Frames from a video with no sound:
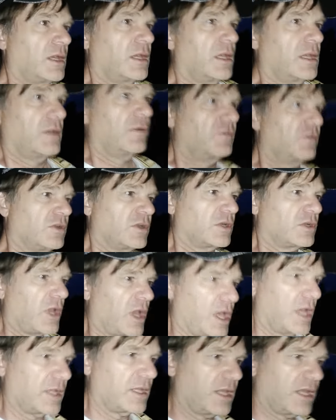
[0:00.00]
if you're
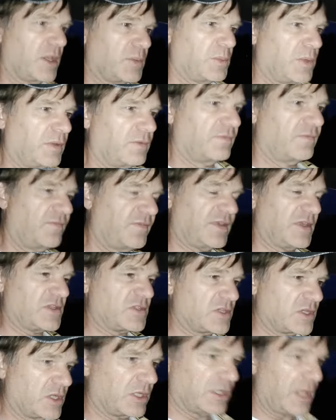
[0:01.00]
talking about
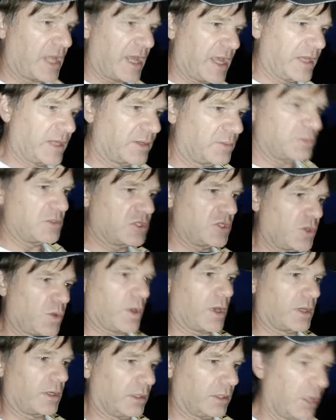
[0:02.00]
physical items, you
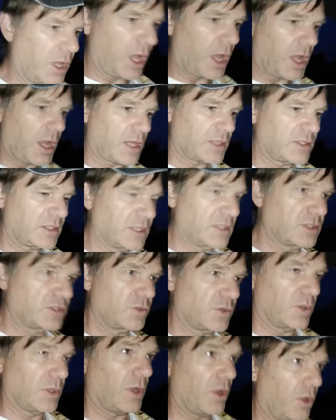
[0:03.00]
are locked
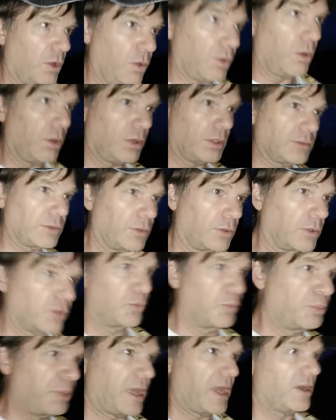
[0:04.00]
into an old
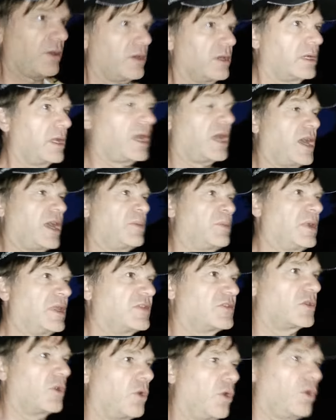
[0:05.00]
paradigm.
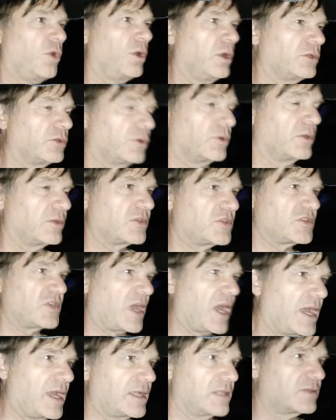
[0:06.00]
It's old
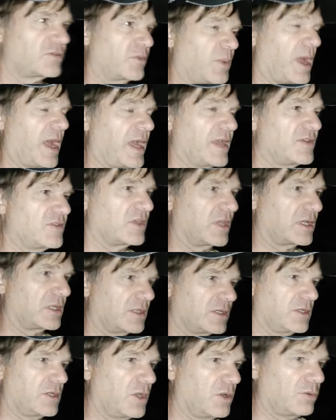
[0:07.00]
science from Isaac
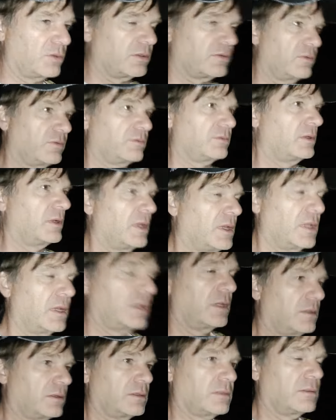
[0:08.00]
Newton.
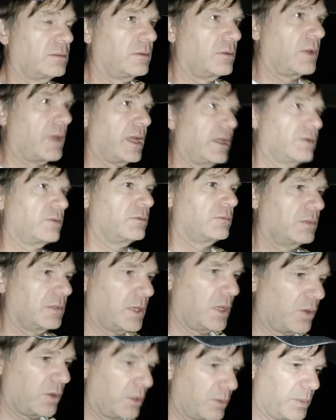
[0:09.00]
Oh, I don't
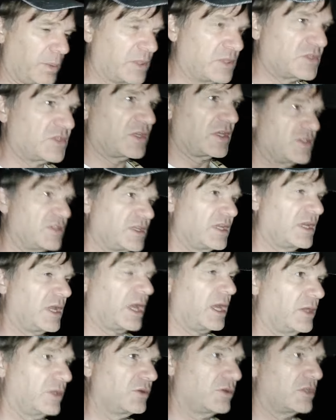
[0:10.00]
know, it was
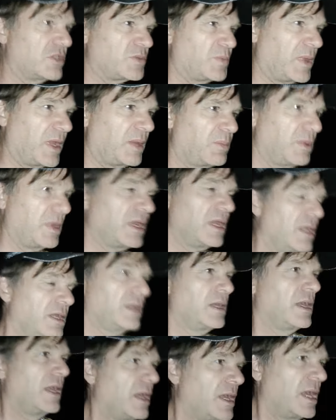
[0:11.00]
1600s maybe.
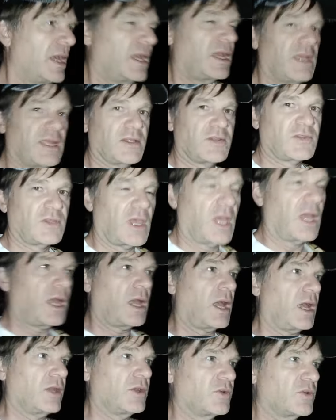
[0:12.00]
It's
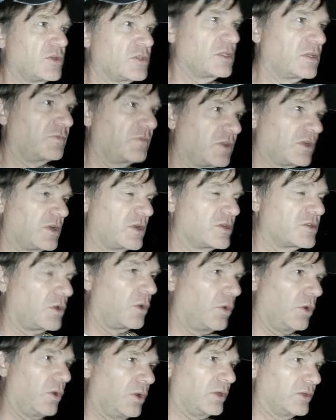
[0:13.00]
hundreds of years
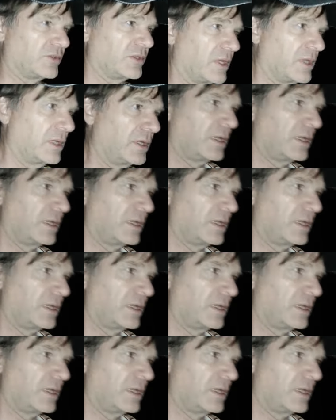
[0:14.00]
old.